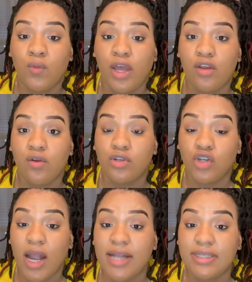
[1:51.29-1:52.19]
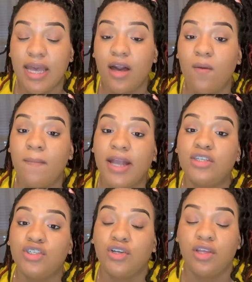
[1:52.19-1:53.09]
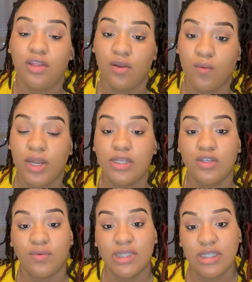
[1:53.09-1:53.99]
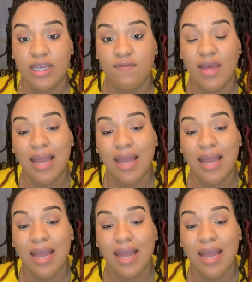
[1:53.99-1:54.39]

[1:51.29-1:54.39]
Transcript: that you're trying to help, make sure that they're ready to receive it.